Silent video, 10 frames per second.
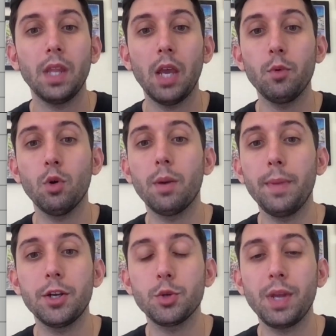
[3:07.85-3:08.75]
And we want to
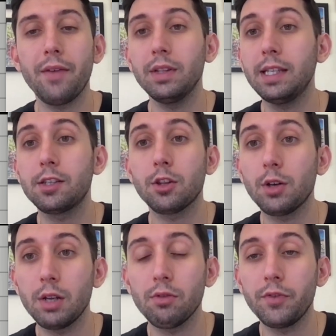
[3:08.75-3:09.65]
make sure we have at least
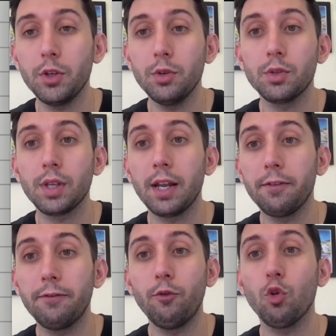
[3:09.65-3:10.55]
30 reviews at a
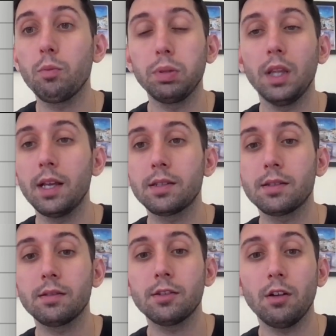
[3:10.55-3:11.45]
four
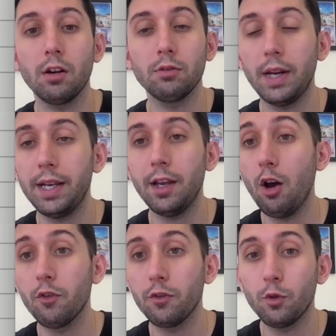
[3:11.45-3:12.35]
plus star rating,
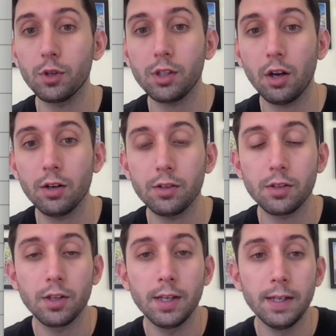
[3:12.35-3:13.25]
over four stars.